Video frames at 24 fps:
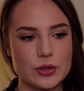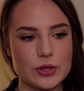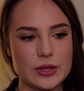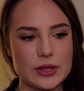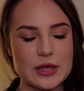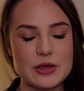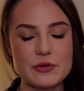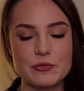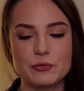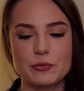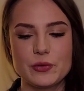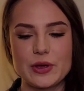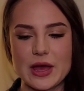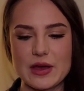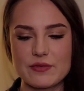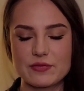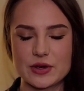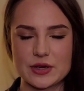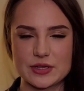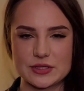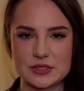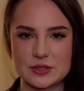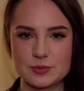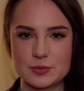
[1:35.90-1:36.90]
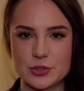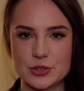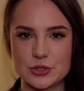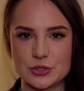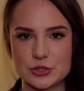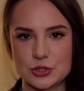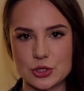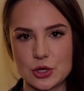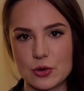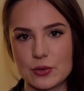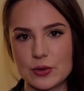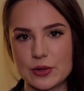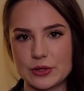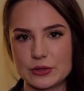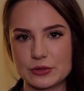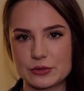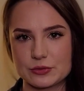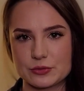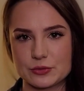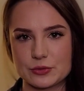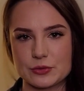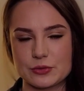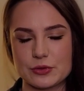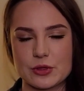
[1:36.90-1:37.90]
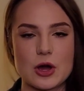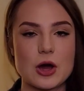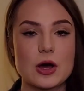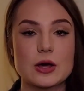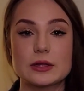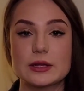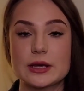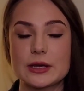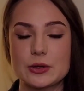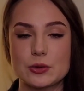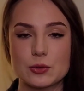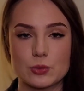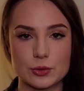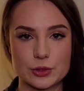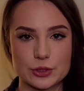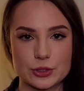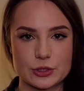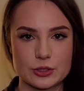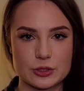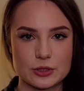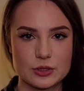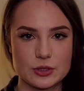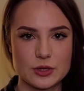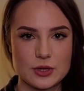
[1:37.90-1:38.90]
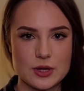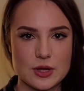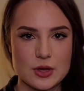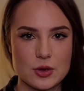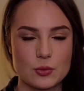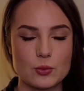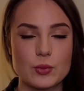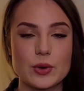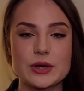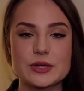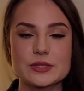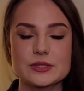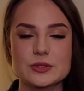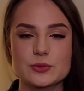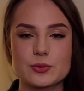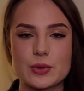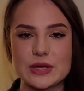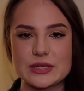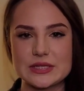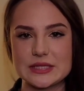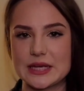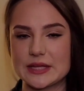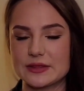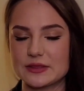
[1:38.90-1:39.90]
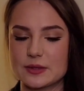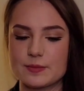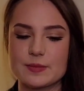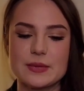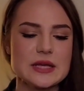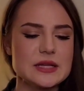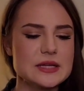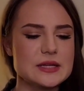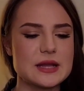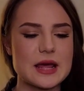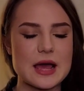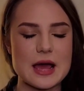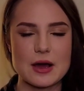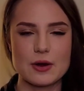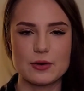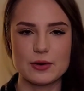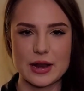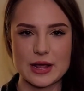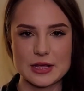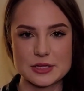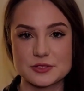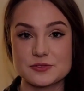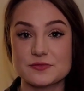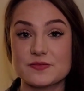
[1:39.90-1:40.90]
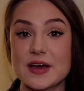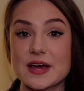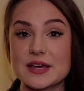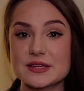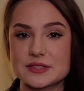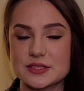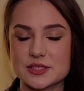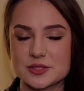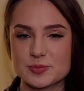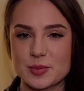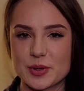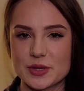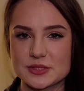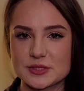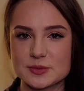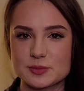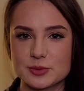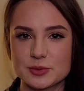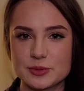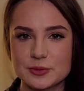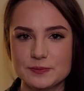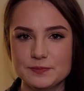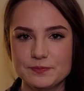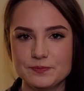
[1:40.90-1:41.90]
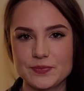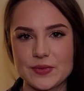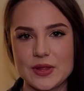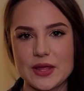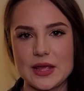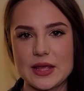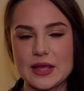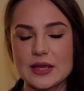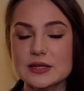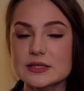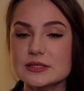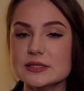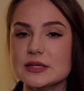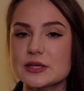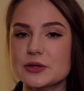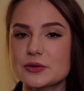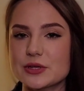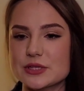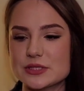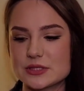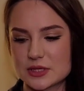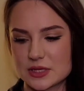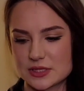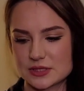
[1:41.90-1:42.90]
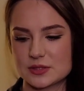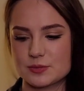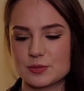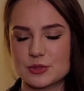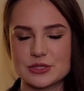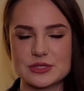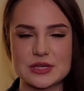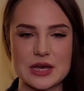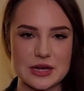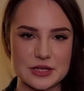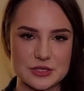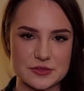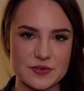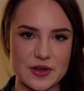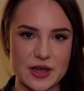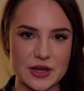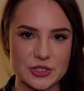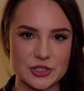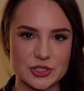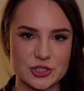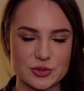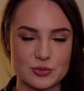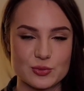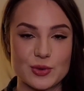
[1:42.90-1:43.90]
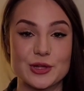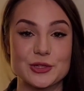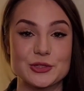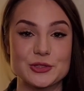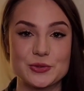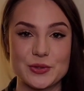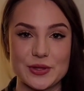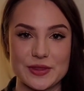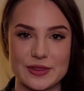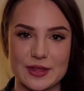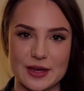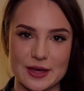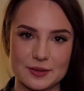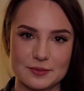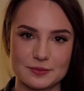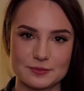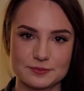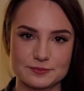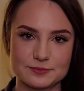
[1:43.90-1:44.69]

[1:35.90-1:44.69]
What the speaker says: if we have customers going through the online order, what is the way to get them in and out as fast as possible and increase customer satisfaction while doing that?